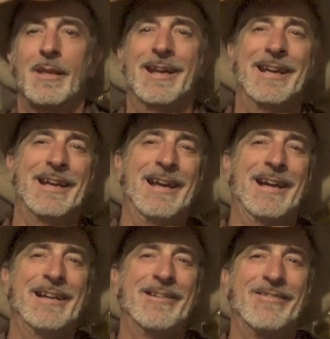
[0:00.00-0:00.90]
Hey,
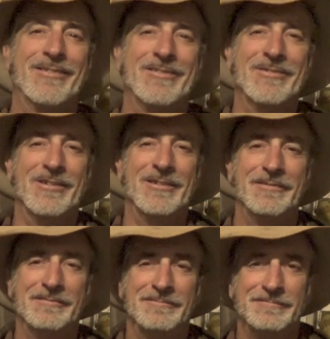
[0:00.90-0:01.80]
how y'all doing?
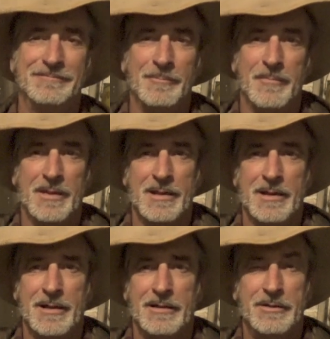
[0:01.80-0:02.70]

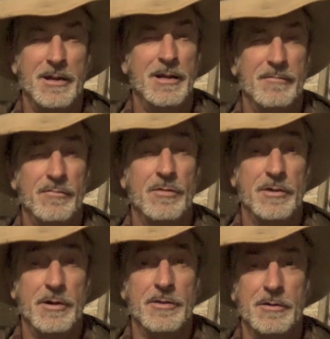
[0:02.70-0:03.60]
It's time for
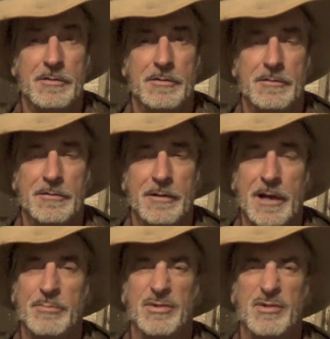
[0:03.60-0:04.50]
another
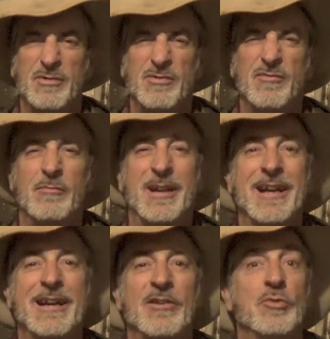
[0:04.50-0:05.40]
episode from
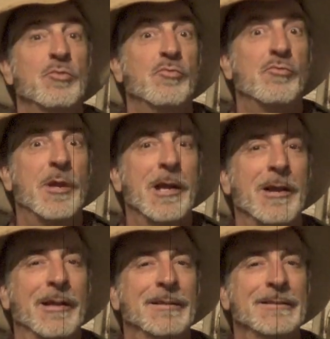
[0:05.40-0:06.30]
Calhoune
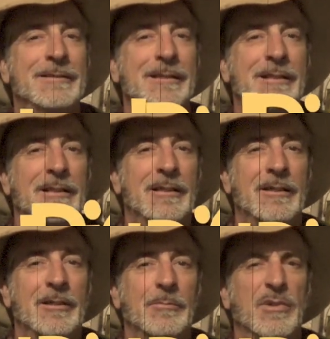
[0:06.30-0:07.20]
County.
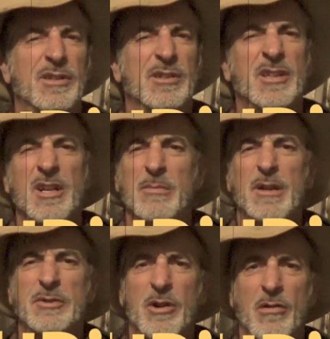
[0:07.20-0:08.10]
But this ain't
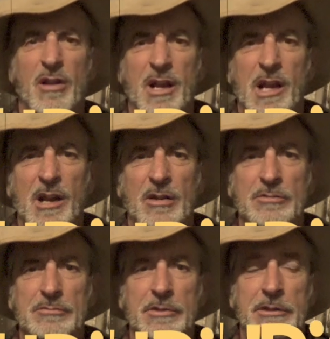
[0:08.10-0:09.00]
about Charlie Calhoune.